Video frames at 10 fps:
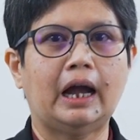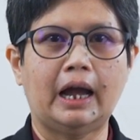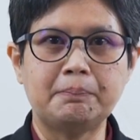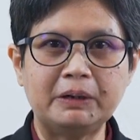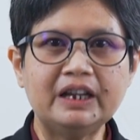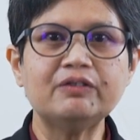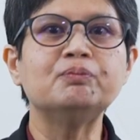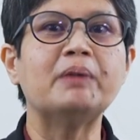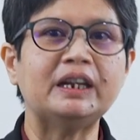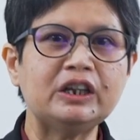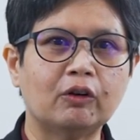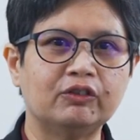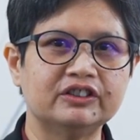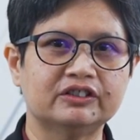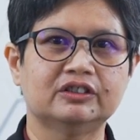I believe many of
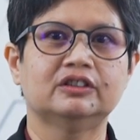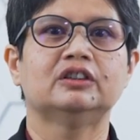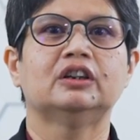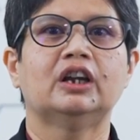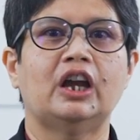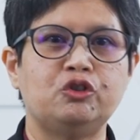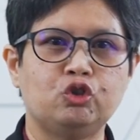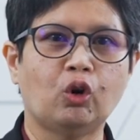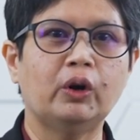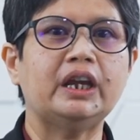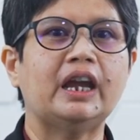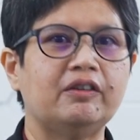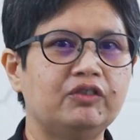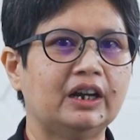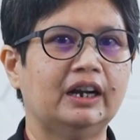us enjoy
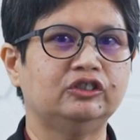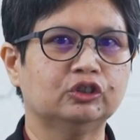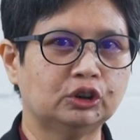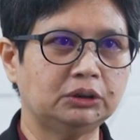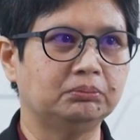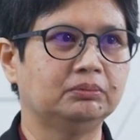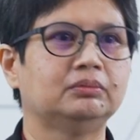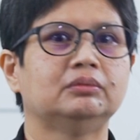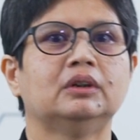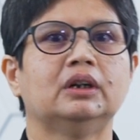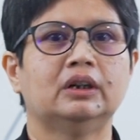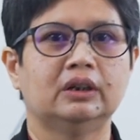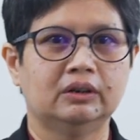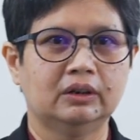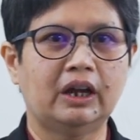having ice cream.
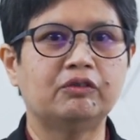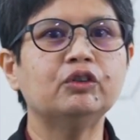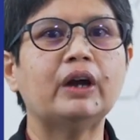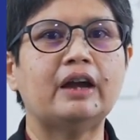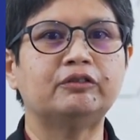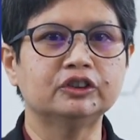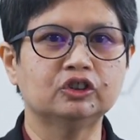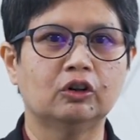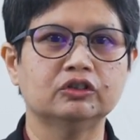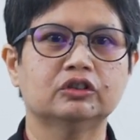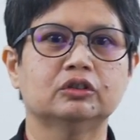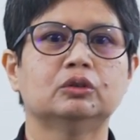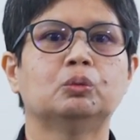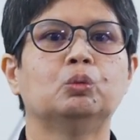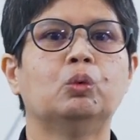Have you ever thought
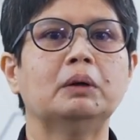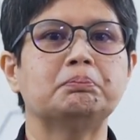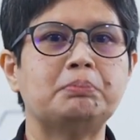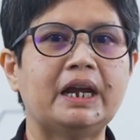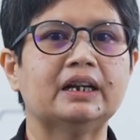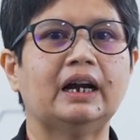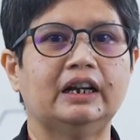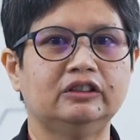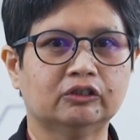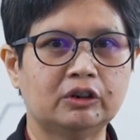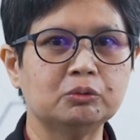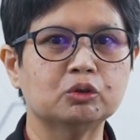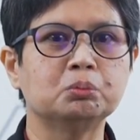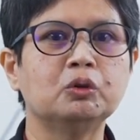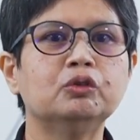what makes ice cream
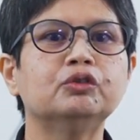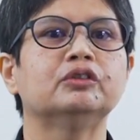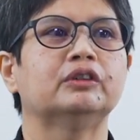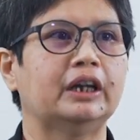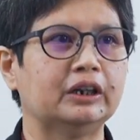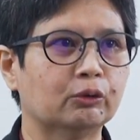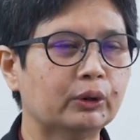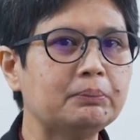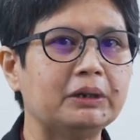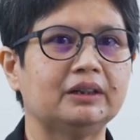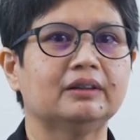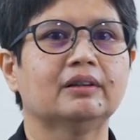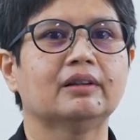smooth and creamy?